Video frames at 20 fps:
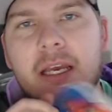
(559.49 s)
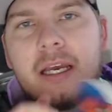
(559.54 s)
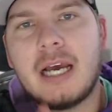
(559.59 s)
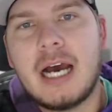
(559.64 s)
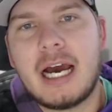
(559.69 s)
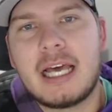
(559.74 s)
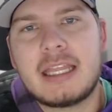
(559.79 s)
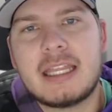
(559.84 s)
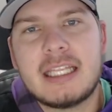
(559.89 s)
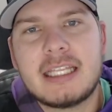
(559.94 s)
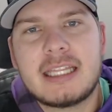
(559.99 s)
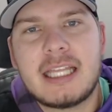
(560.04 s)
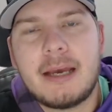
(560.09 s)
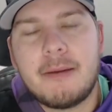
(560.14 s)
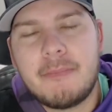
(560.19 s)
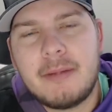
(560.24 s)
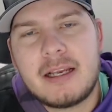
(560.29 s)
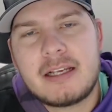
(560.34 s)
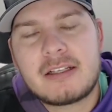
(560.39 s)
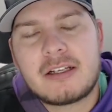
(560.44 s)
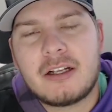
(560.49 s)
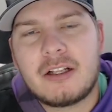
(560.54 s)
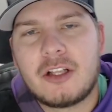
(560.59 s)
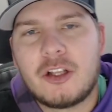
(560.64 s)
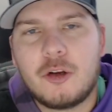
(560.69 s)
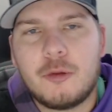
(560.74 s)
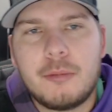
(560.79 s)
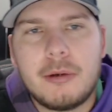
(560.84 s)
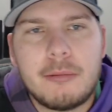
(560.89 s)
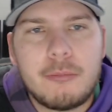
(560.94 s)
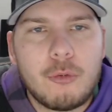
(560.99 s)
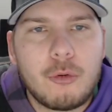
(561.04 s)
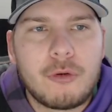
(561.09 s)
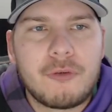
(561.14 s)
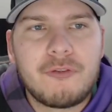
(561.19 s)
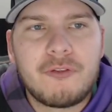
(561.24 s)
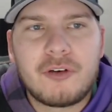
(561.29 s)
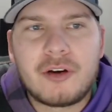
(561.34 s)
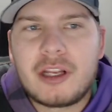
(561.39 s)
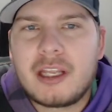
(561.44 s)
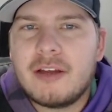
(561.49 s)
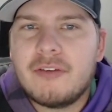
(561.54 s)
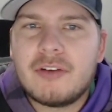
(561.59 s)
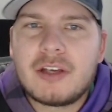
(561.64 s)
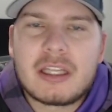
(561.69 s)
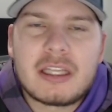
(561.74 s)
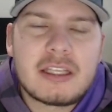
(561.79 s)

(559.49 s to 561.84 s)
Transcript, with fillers: I think that makes it a little bit more forgiving.